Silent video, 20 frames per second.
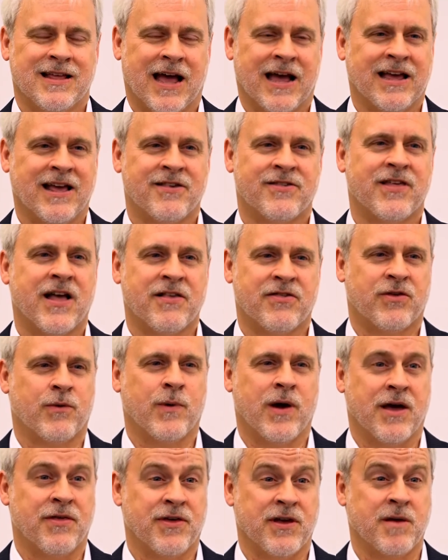I guess that's the
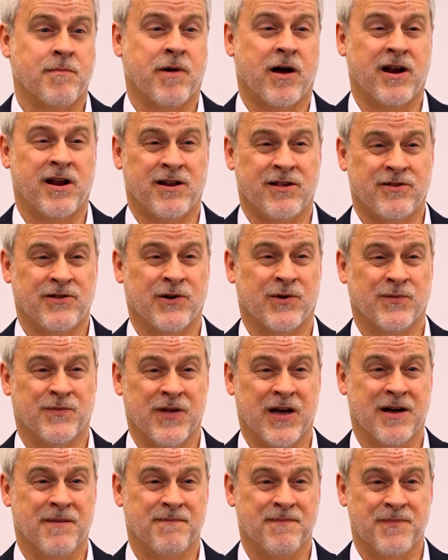way I think about it is, you know,
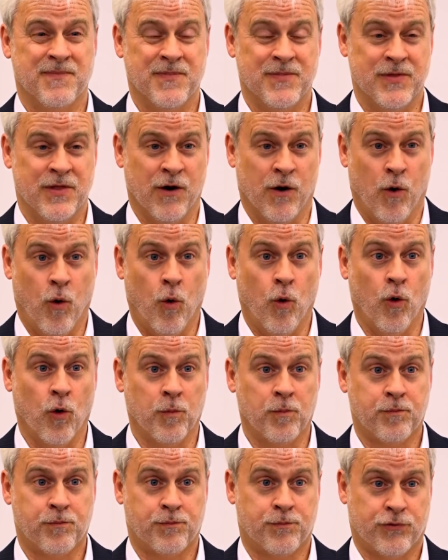that the
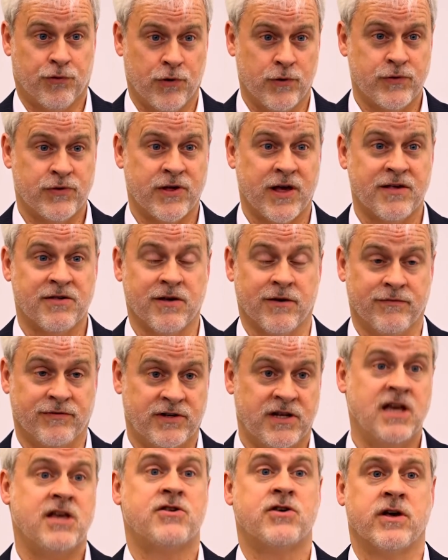whole process
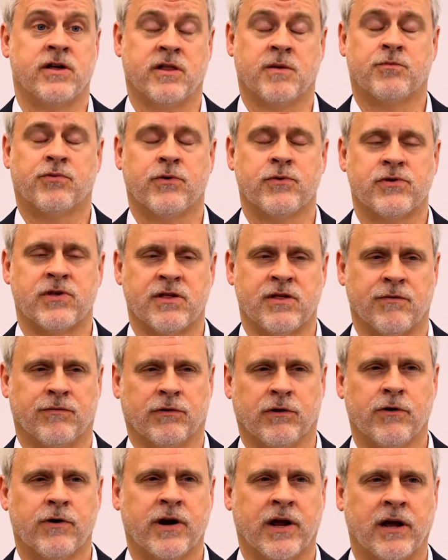of teaching and the process
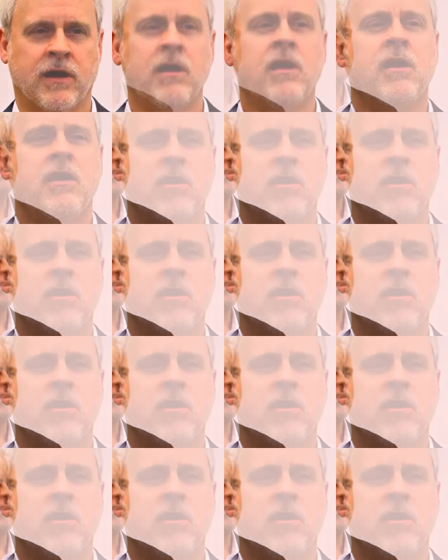of learning